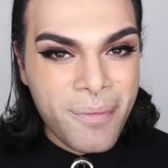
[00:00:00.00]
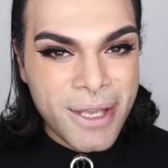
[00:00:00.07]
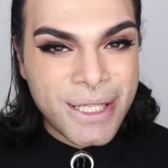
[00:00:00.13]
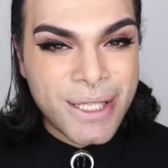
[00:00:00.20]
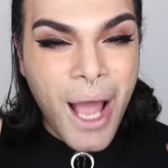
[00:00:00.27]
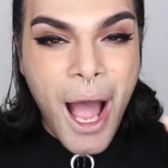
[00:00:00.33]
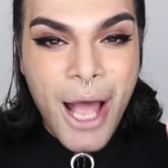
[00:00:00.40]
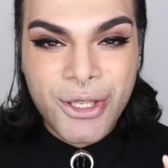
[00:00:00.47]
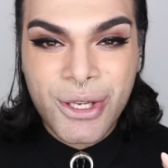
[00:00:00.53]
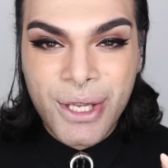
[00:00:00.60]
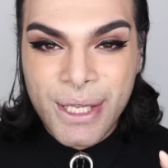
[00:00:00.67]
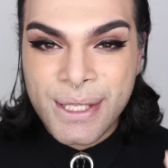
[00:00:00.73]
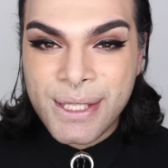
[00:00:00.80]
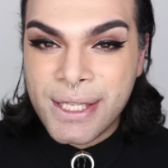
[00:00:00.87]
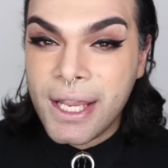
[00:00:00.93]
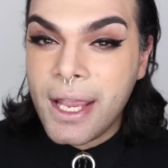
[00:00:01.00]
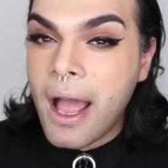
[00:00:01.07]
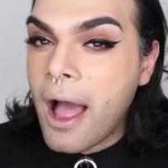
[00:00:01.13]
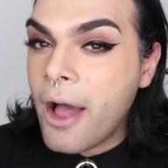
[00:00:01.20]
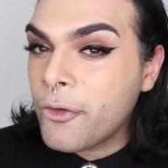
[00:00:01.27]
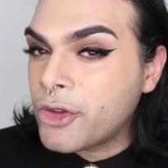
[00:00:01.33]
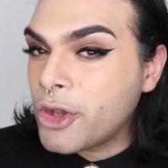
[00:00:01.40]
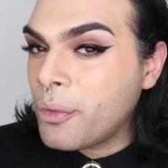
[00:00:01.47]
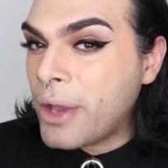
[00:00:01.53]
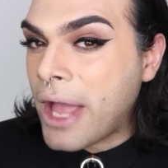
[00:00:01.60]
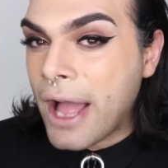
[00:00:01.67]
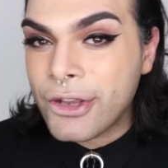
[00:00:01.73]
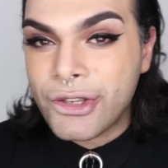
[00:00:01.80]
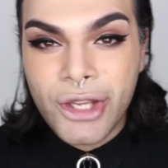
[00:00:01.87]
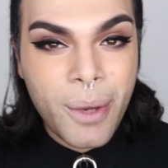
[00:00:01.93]
BB. So as you can see, after we
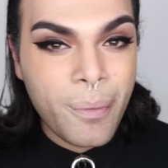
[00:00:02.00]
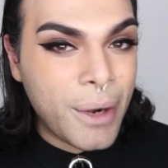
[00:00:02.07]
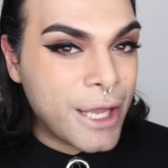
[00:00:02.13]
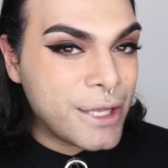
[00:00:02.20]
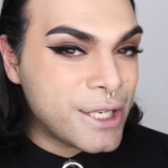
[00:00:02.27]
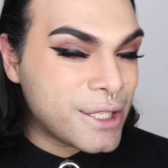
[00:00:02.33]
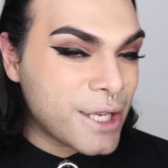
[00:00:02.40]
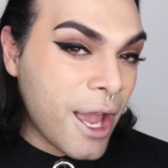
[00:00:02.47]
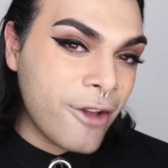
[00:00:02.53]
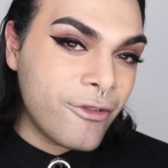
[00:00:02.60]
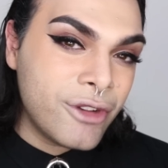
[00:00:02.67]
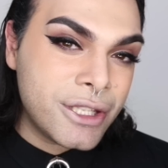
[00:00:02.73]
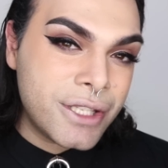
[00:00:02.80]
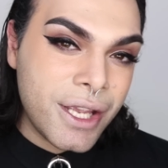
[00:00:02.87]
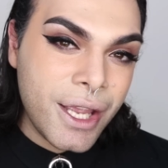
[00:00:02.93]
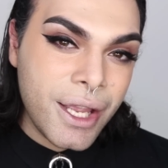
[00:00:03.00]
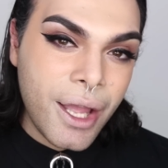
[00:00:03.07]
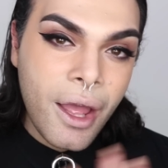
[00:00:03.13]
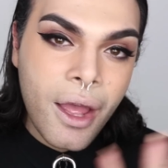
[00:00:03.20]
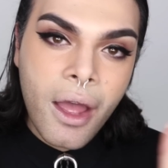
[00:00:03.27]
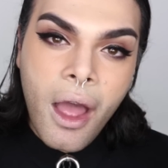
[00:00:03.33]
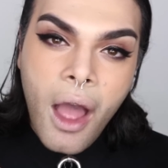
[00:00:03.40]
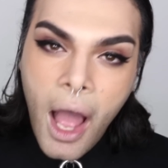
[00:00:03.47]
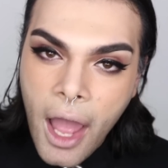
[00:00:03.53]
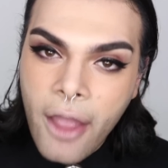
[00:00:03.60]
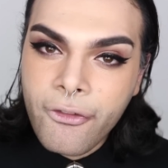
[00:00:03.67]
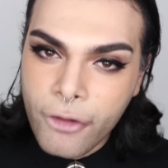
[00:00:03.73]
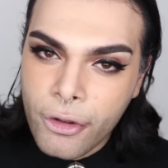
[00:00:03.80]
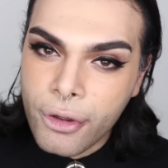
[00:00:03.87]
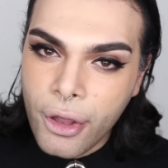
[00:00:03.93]
actually blended everything,
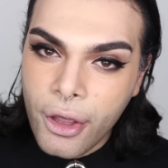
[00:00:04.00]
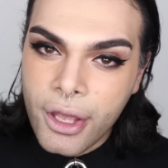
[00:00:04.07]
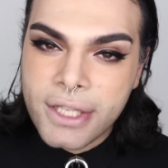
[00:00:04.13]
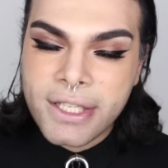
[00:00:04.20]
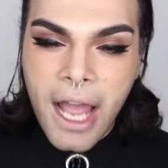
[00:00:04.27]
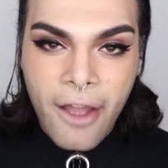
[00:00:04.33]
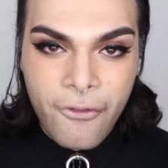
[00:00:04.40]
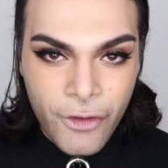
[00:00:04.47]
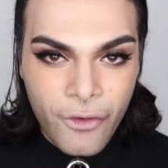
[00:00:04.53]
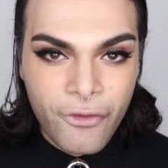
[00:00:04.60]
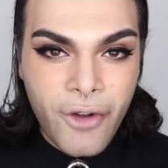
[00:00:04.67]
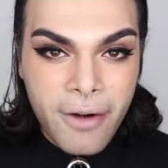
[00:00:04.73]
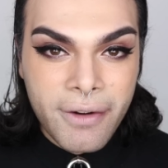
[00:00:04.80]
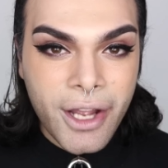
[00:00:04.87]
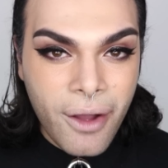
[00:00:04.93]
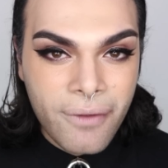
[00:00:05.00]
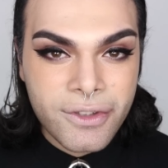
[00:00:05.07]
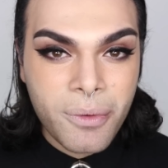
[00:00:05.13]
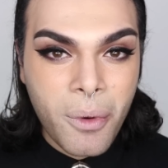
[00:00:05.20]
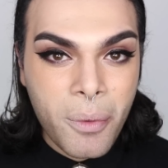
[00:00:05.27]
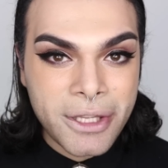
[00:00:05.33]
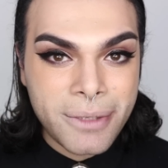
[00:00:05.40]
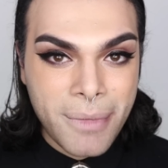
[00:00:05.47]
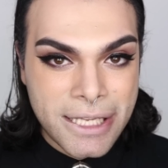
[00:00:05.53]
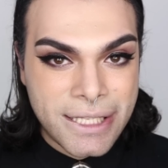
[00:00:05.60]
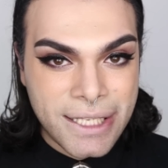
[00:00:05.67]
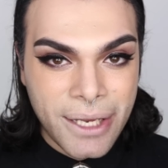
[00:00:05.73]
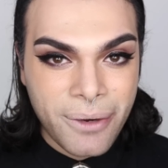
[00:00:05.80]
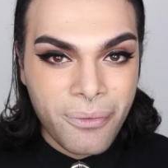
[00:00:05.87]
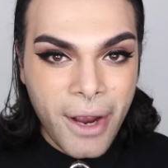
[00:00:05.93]
I feel good. I feel very comfortable with my
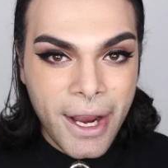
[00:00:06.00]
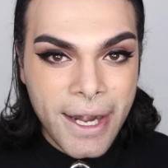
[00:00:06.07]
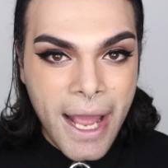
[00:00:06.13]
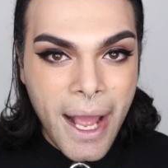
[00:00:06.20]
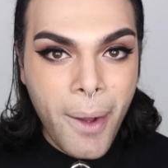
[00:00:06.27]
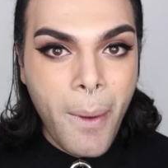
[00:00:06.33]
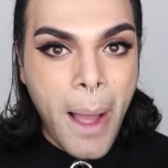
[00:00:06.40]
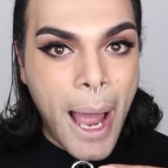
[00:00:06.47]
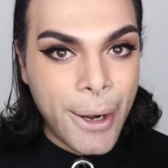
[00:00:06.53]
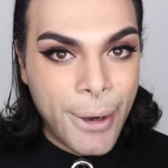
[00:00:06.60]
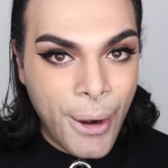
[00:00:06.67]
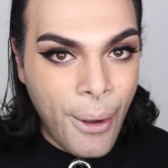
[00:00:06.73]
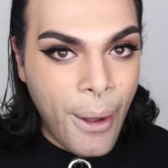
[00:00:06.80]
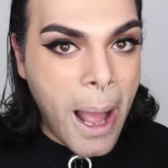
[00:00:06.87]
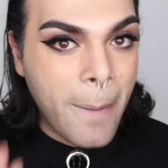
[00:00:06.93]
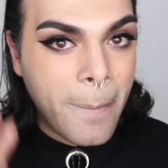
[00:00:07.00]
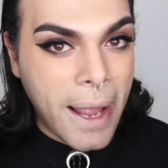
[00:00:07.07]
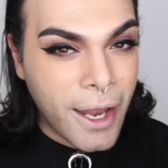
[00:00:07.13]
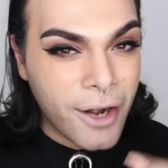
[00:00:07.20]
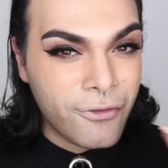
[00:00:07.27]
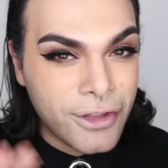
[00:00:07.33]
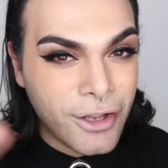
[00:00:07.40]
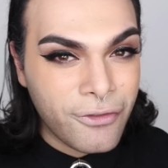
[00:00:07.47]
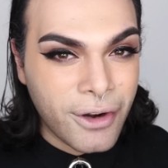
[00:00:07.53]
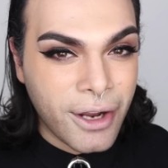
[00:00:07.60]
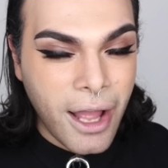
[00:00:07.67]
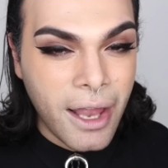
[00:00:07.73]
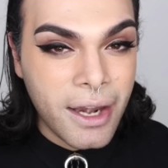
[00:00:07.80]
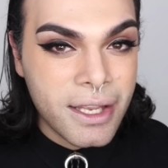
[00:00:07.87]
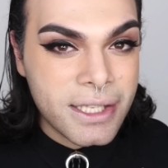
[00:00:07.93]
skin right now. I know I'm kind of
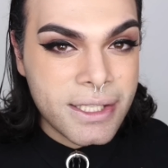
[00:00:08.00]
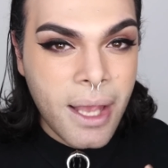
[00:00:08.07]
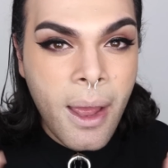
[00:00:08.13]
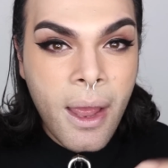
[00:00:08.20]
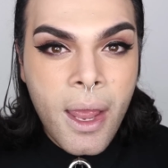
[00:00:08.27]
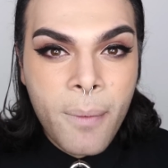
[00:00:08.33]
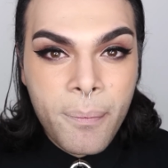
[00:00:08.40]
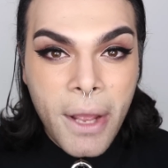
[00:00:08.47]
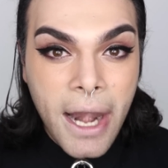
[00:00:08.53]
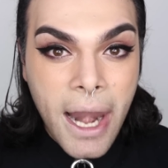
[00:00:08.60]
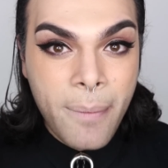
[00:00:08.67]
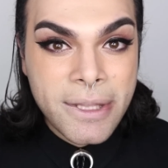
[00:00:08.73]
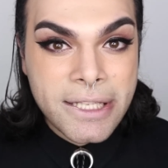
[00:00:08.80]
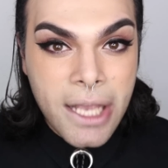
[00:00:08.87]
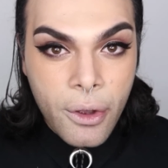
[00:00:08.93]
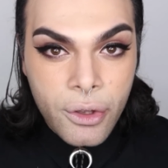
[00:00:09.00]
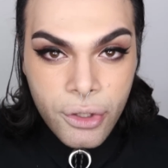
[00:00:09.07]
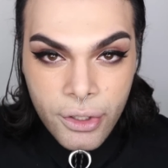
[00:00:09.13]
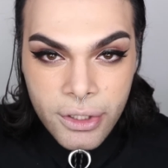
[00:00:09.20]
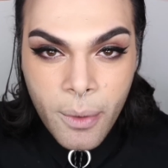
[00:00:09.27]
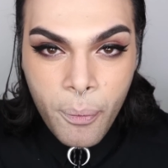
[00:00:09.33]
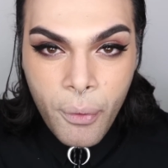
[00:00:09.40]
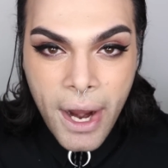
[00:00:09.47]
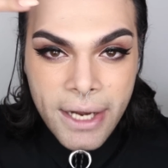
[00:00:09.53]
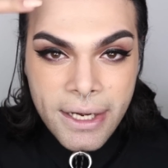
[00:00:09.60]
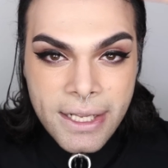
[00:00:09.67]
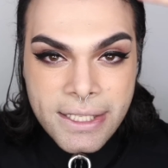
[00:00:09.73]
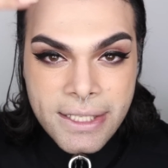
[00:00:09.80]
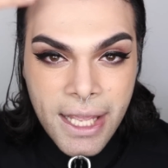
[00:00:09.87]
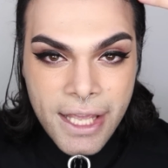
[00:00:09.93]
different colors, but let me tell you, the
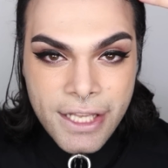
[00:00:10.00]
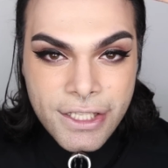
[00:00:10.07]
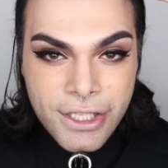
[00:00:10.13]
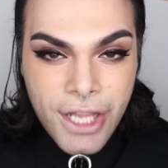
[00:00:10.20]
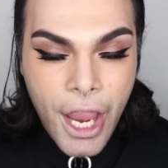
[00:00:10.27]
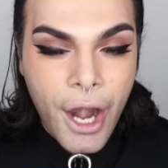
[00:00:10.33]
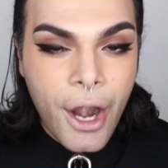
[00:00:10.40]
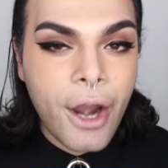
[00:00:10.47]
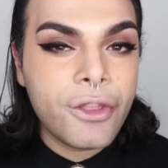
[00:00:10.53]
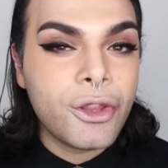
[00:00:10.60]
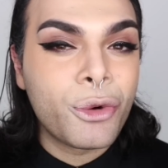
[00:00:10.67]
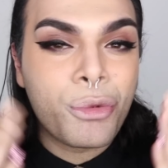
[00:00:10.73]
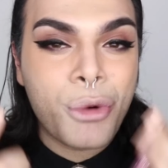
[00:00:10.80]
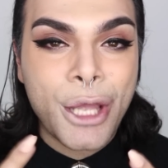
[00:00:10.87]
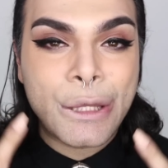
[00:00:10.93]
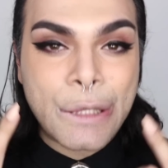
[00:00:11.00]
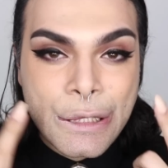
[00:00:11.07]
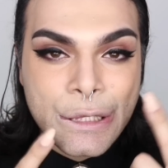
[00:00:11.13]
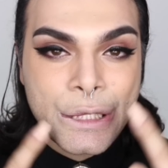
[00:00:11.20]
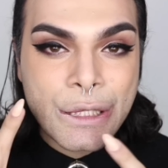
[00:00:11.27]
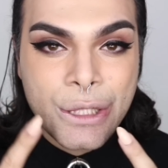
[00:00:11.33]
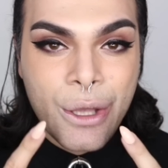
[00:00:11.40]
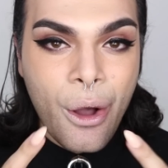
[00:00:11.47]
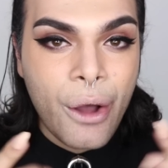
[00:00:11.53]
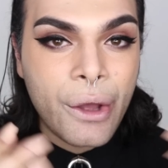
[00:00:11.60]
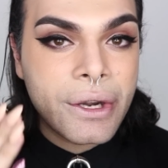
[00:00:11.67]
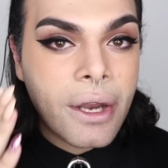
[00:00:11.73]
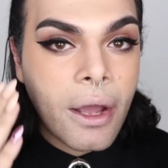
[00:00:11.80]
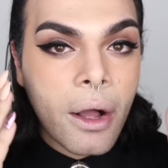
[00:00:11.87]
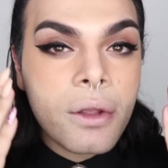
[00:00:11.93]
brightness is there, the redness is
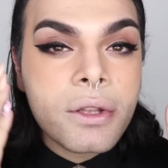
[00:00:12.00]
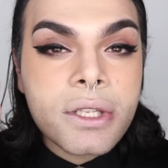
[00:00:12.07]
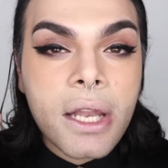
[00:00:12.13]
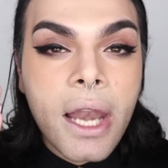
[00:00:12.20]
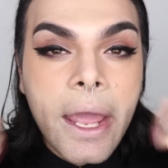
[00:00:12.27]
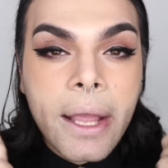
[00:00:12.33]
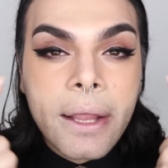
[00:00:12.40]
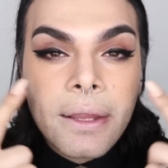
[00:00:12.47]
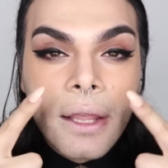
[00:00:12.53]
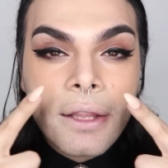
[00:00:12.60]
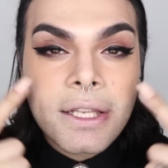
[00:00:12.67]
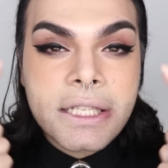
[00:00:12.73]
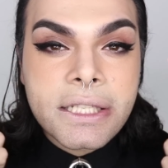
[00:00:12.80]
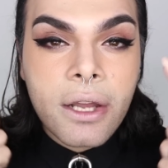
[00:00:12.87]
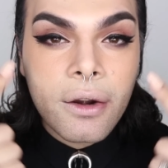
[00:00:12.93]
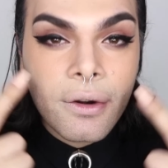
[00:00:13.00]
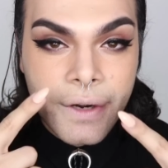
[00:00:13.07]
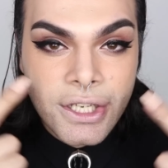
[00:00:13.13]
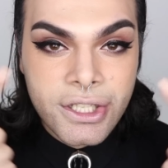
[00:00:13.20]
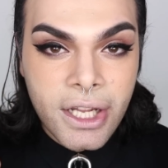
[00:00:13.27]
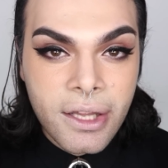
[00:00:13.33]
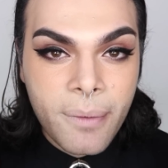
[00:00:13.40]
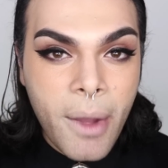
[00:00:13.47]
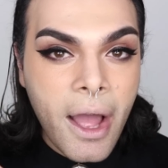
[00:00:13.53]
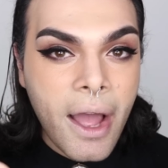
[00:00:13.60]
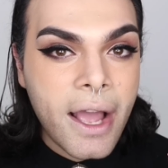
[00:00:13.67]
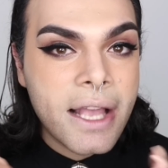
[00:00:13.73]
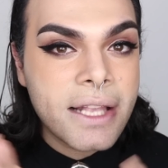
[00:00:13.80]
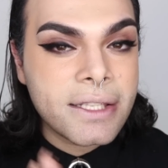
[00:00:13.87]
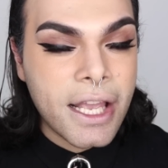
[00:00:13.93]
gone. Also, like, the discoloration under
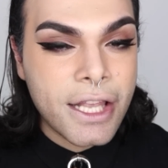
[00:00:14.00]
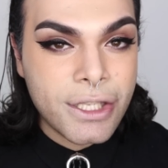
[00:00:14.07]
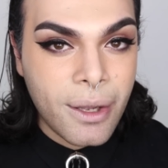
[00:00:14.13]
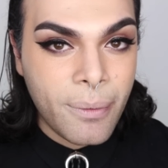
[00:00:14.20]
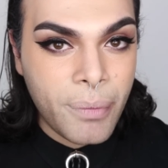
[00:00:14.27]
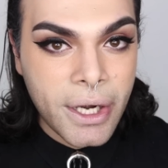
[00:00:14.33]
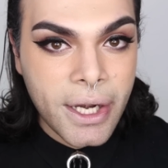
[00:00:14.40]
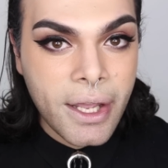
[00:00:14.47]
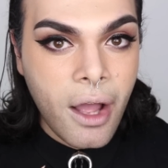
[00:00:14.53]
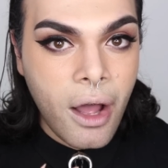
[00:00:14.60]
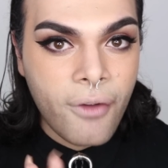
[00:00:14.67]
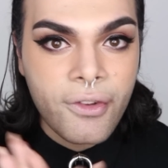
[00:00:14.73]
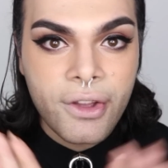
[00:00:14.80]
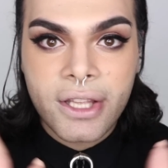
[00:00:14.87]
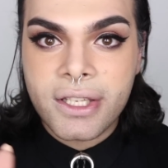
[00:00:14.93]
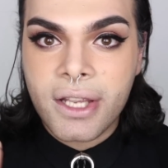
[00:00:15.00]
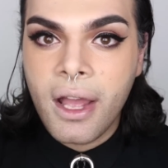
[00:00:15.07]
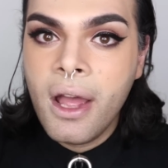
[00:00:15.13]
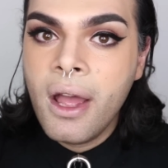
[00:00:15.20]
my eyes is completely covered.